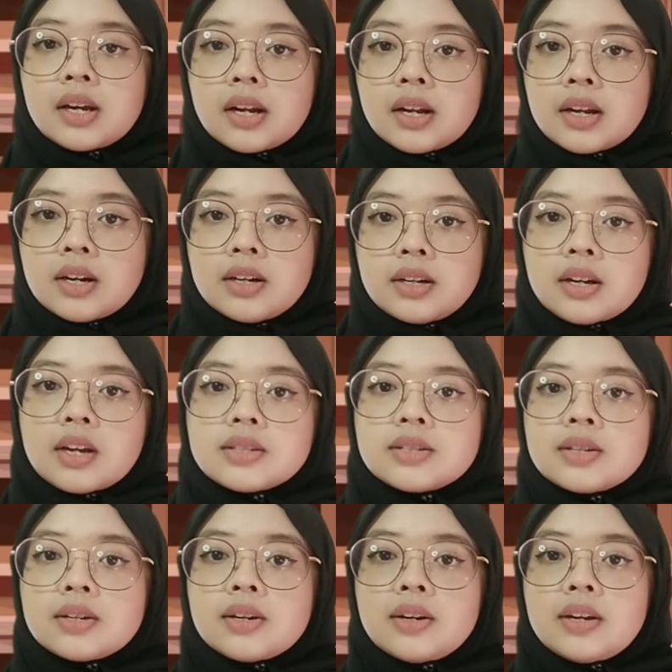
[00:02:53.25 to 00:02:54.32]
clerk,
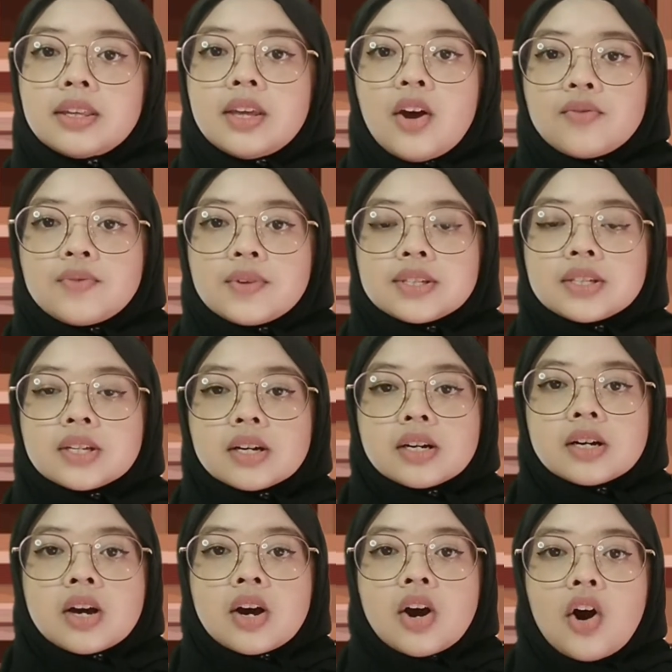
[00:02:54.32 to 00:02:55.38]
security officer,